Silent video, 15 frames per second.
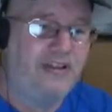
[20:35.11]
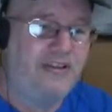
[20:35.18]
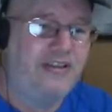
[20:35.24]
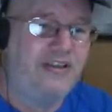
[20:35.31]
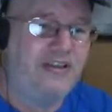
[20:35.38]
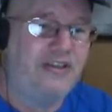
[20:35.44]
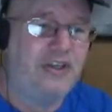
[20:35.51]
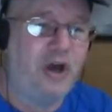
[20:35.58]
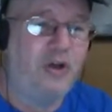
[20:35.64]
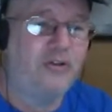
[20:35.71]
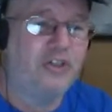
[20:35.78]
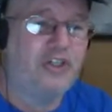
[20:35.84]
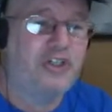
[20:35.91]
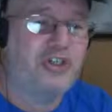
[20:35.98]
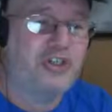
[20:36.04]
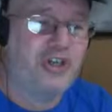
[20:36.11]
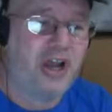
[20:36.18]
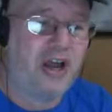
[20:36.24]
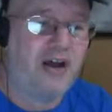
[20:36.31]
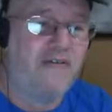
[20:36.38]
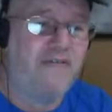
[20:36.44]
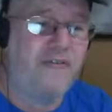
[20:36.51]
you don't
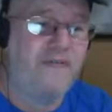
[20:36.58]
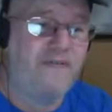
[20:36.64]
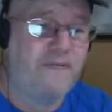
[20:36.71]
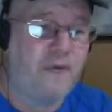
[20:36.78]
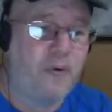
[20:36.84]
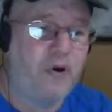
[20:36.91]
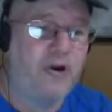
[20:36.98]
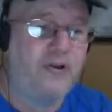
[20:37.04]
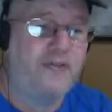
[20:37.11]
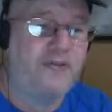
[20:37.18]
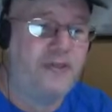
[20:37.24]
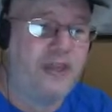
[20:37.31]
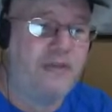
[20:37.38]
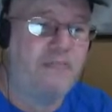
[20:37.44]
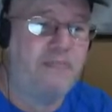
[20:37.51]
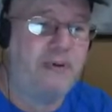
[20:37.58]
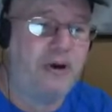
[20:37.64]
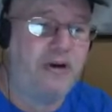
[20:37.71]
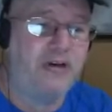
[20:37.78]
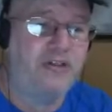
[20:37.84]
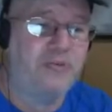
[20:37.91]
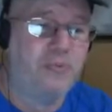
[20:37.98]
shove 4 theme
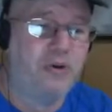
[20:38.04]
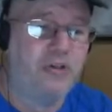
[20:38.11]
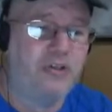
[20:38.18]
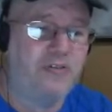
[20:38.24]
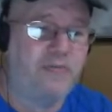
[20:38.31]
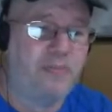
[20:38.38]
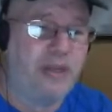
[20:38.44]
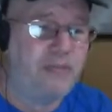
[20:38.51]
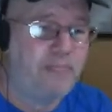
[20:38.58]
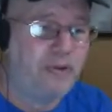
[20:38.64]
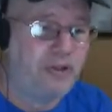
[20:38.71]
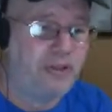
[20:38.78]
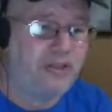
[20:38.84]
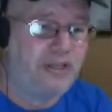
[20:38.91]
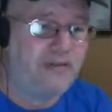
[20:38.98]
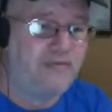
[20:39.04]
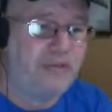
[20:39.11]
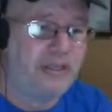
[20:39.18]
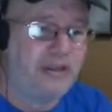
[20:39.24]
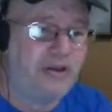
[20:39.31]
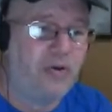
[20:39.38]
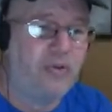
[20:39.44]
parks worth of people and give them
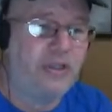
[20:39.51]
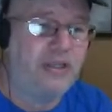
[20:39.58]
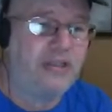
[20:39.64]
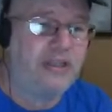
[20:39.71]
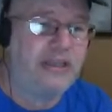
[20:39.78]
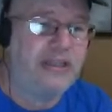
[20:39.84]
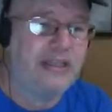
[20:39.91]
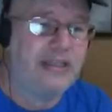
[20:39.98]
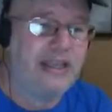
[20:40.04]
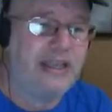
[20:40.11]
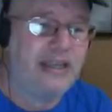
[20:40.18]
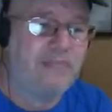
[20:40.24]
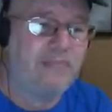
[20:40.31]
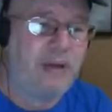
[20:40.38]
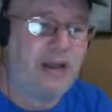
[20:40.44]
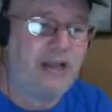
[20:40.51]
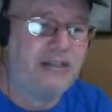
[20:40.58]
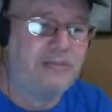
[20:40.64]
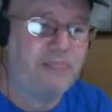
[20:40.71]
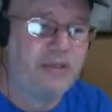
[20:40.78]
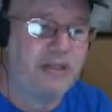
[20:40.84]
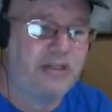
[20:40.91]
the only thing that they can
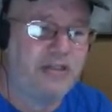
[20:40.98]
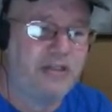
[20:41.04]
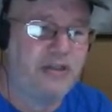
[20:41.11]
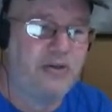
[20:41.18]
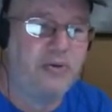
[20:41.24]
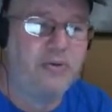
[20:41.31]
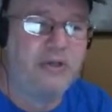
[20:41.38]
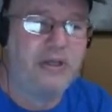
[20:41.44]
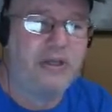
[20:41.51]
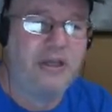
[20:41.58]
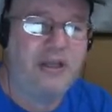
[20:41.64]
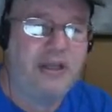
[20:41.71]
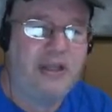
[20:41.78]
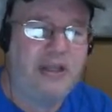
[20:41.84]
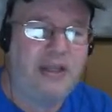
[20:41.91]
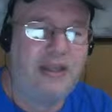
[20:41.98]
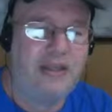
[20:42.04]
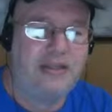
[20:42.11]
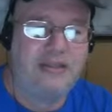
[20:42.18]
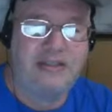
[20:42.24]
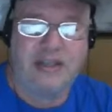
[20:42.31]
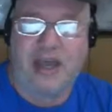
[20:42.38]
possibly do
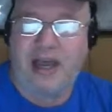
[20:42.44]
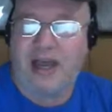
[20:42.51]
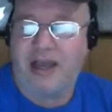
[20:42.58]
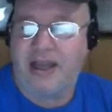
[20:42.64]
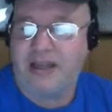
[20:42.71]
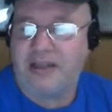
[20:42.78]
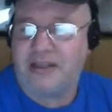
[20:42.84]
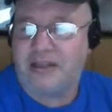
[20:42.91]
is go